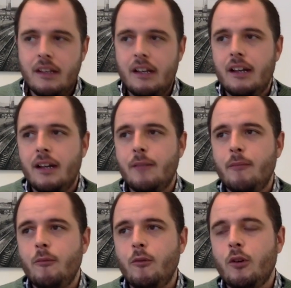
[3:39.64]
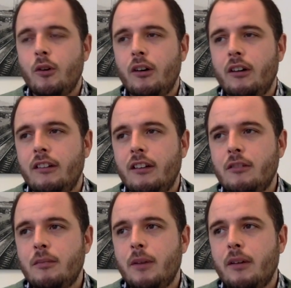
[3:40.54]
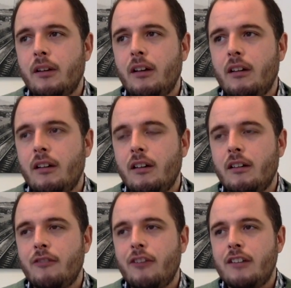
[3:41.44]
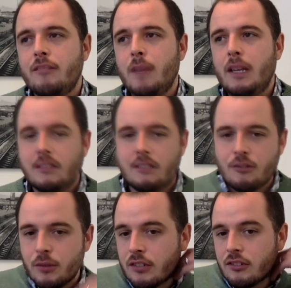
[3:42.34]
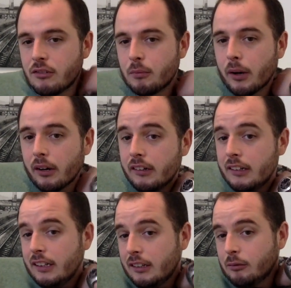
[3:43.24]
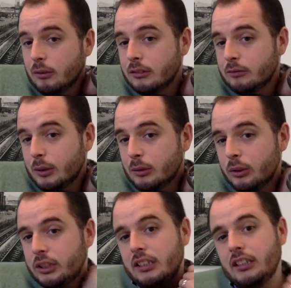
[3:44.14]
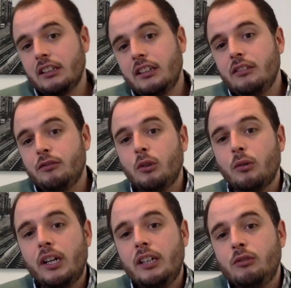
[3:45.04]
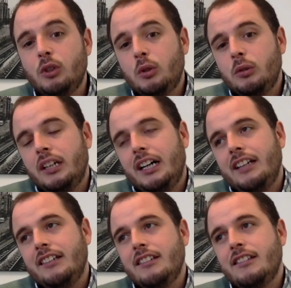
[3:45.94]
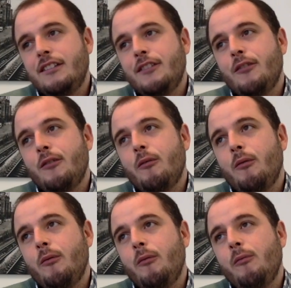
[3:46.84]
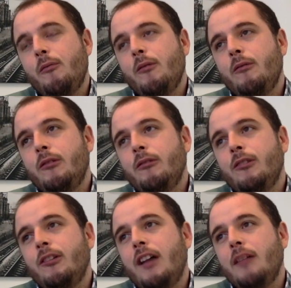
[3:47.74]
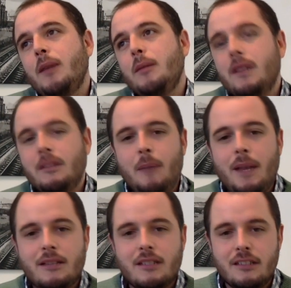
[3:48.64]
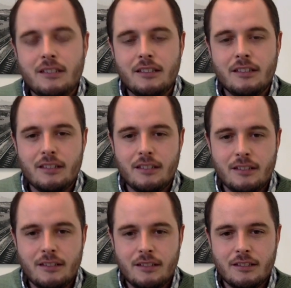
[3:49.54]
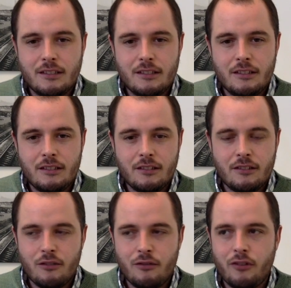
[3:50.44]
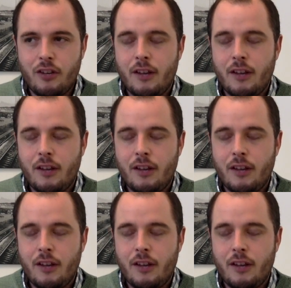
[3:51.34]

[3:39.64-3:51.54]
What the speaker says: You know, undoubtedly I've had many situations where we're looking at a kind of lower end role, and you know, client may be expecting the sort of